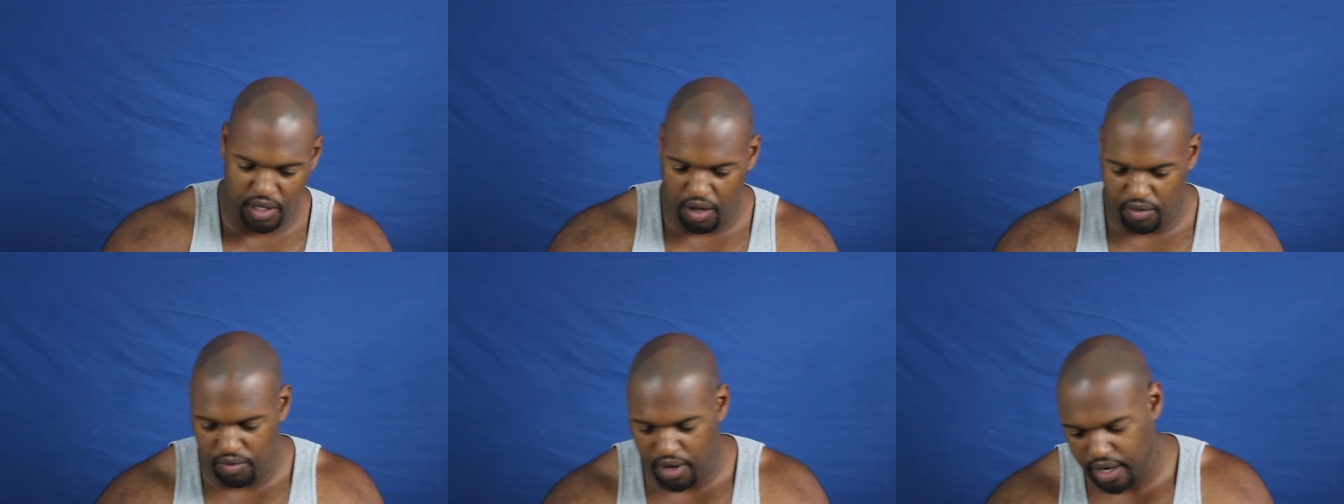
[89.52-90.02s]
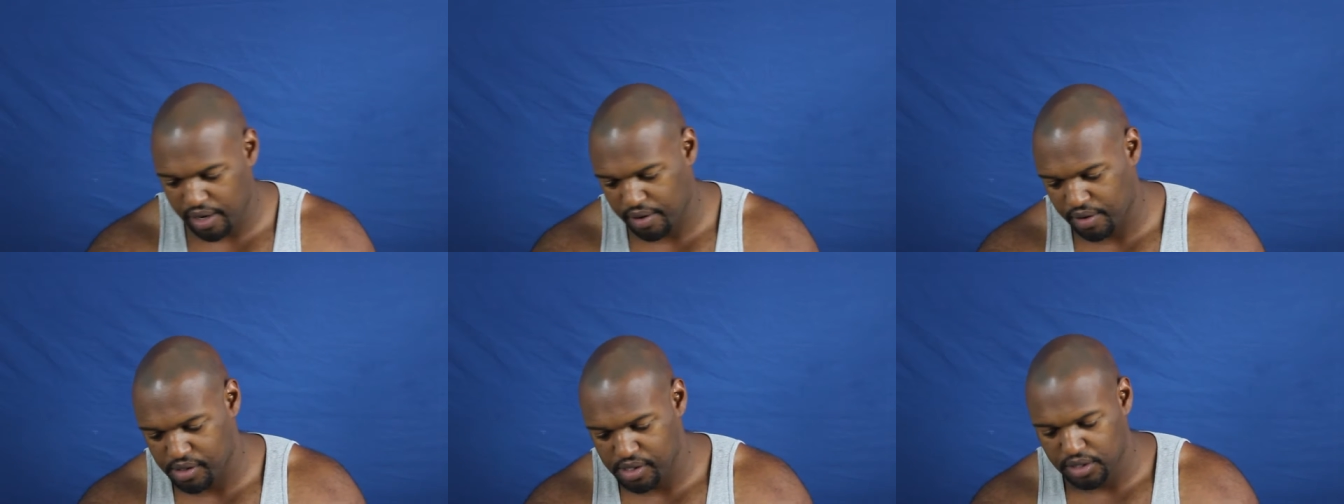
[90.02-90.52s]
All right.
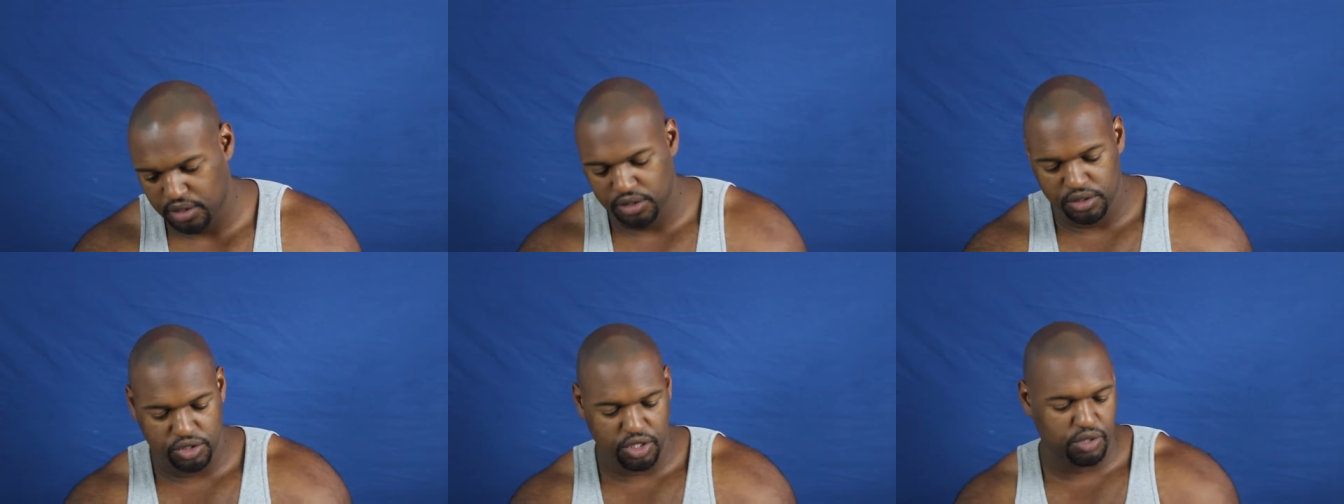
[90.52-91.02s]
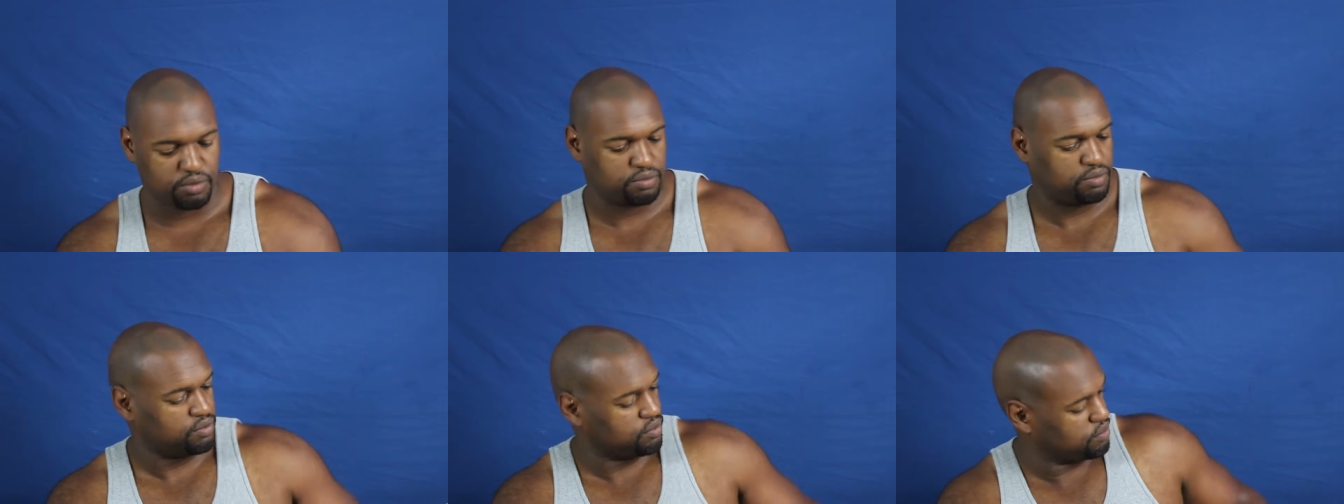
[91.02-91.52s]
So
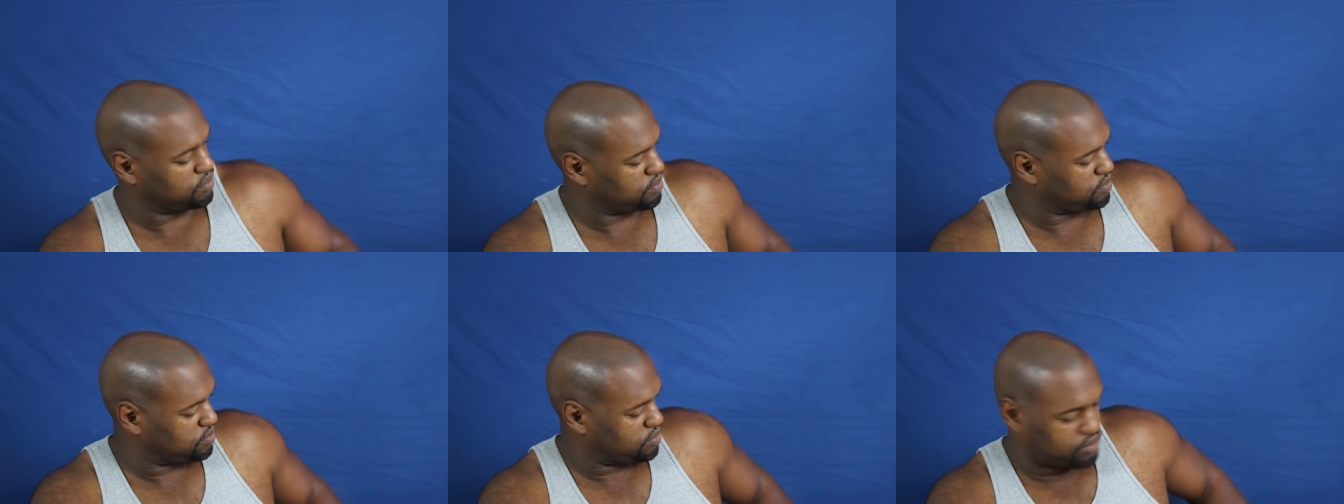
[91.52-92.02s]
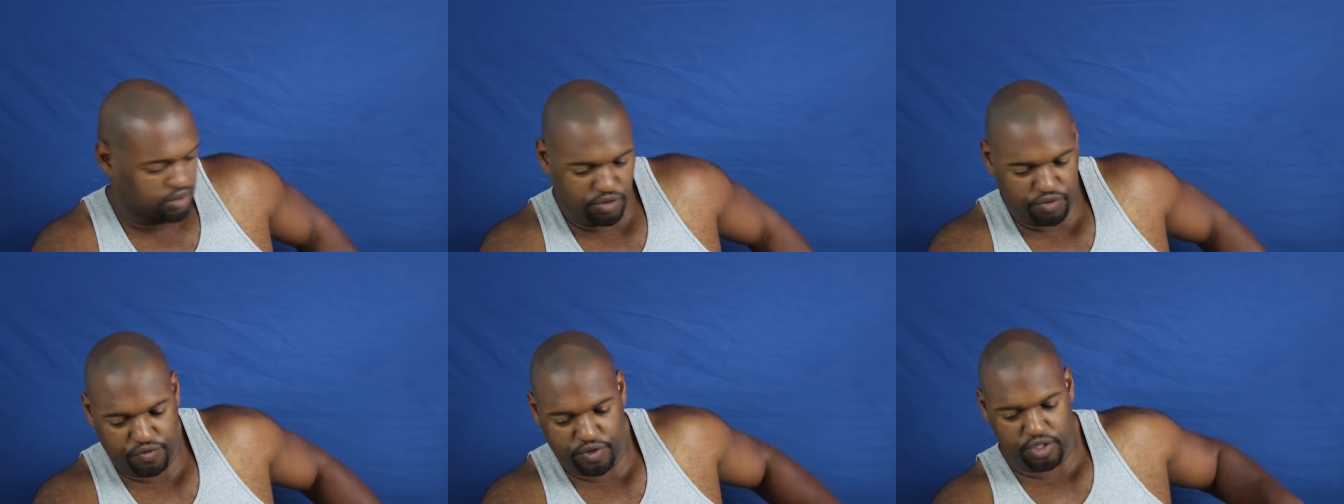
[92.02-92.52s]

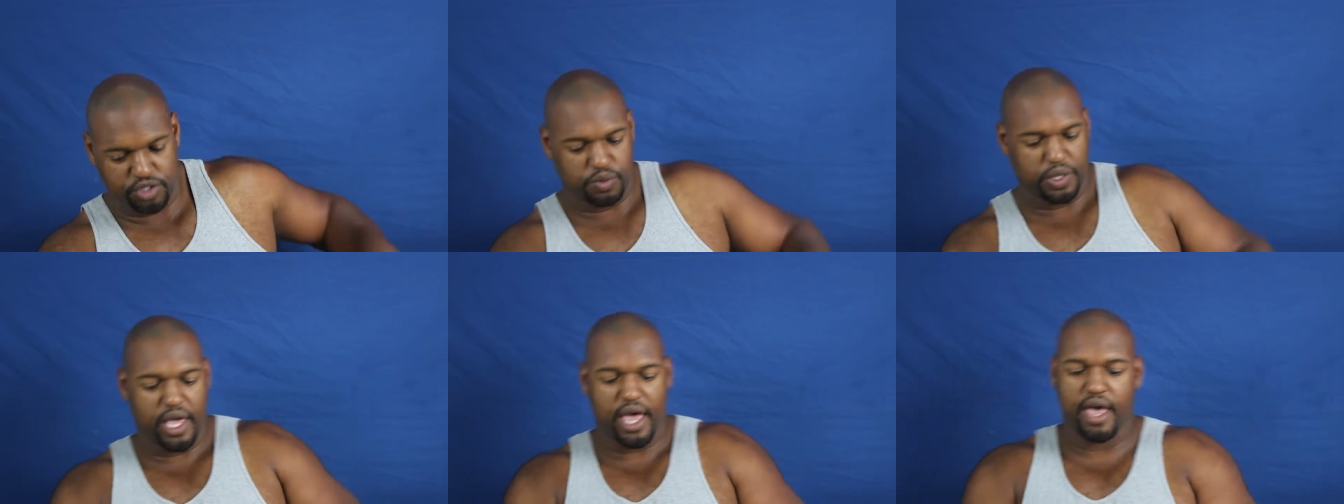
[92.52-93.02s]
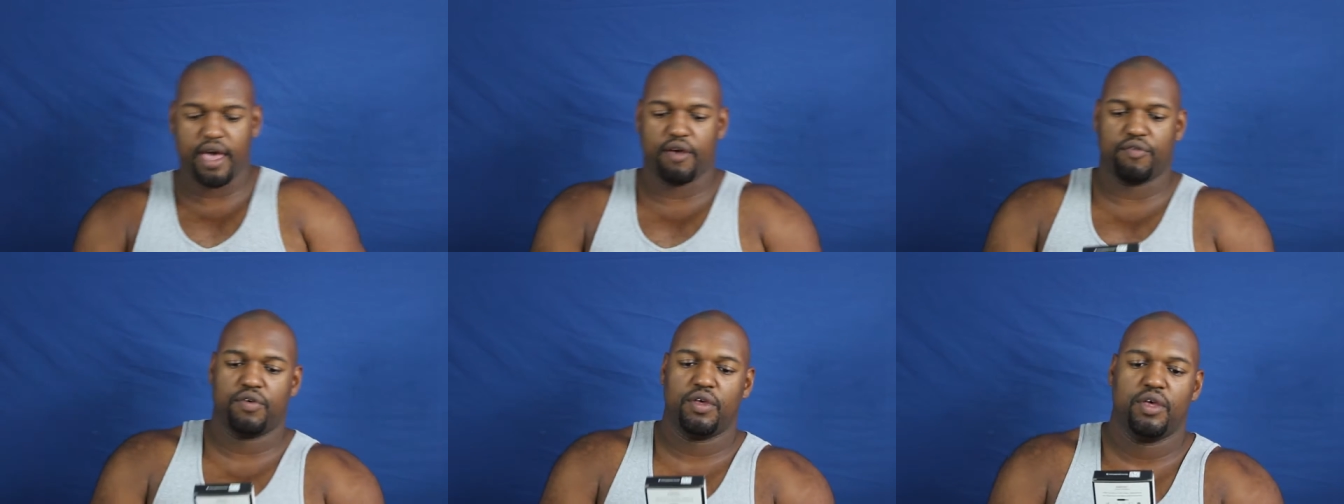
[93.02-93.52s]
first we
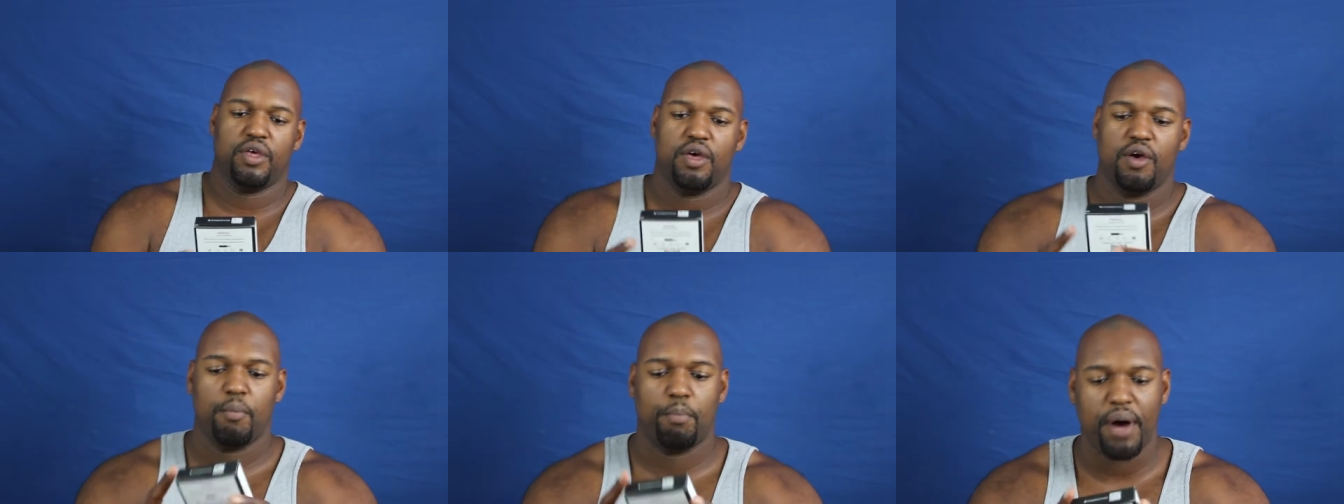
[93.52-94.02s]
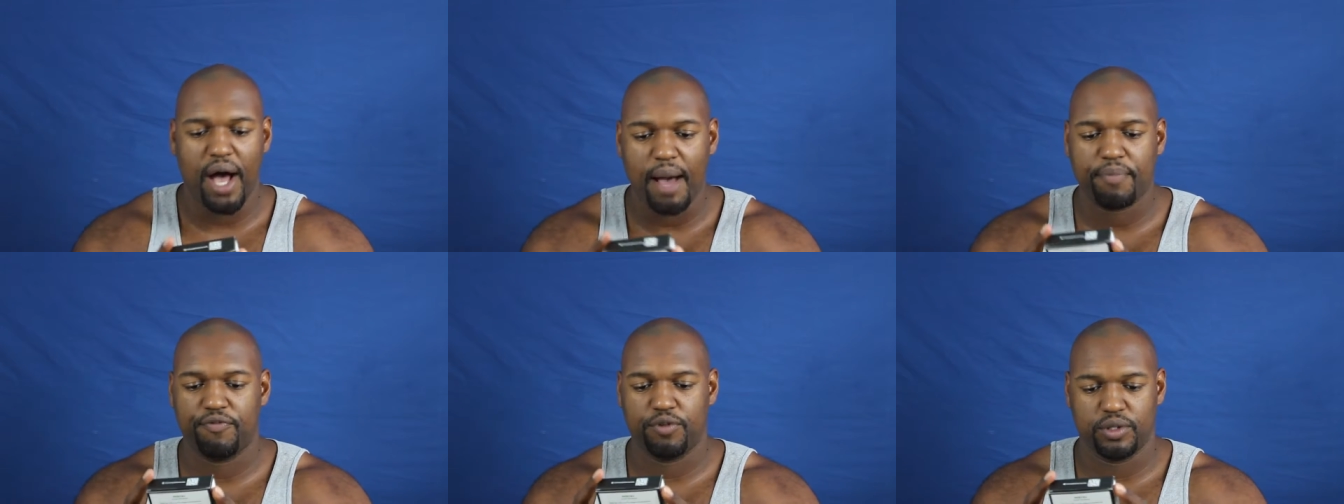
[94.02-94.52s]
have
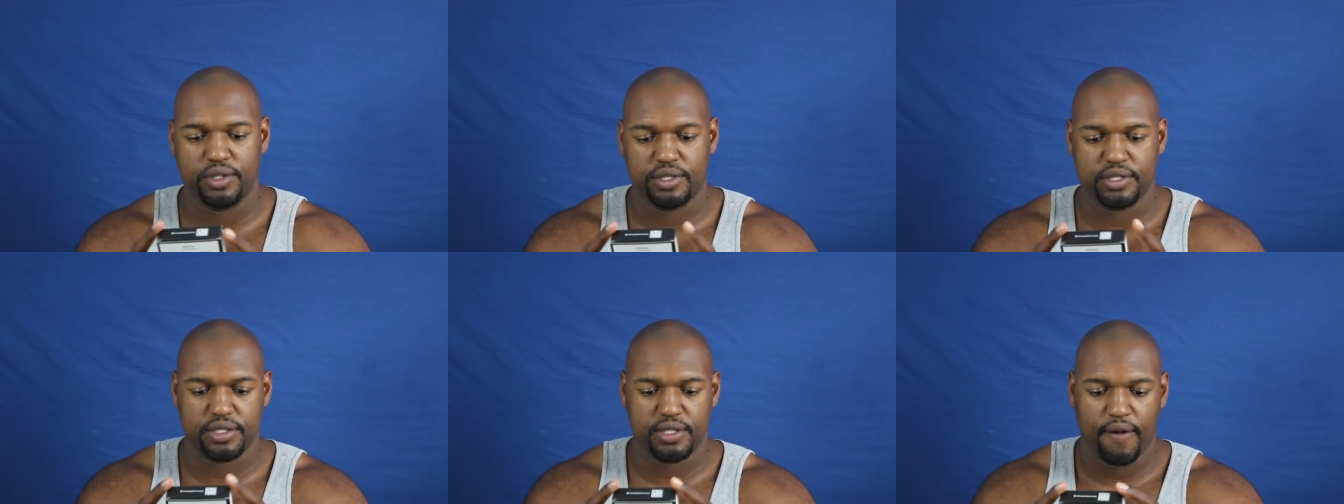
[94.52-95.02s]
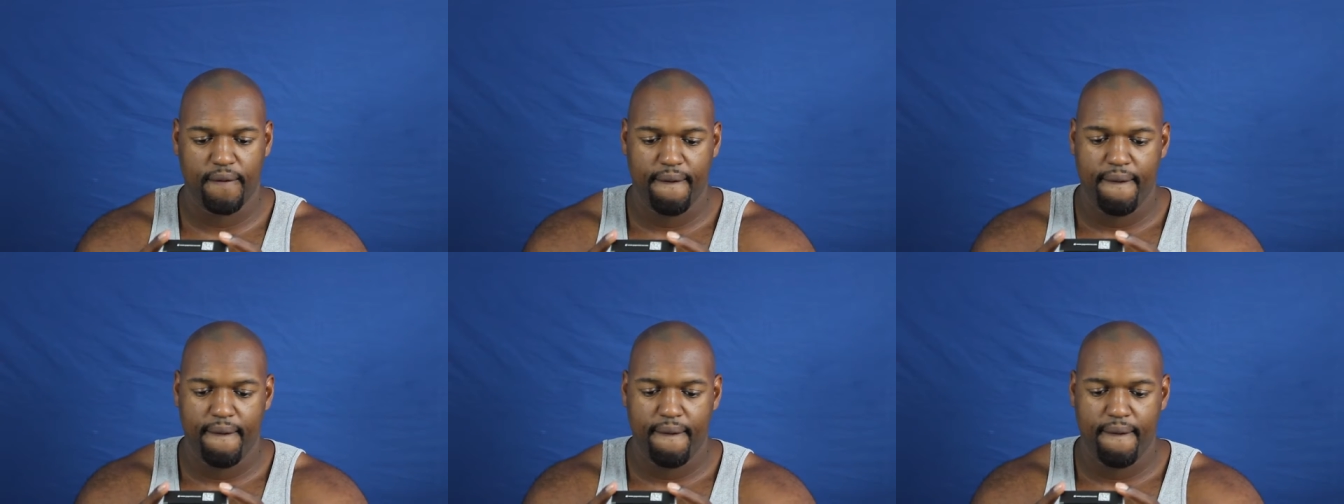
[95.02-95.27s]
Pop Voice.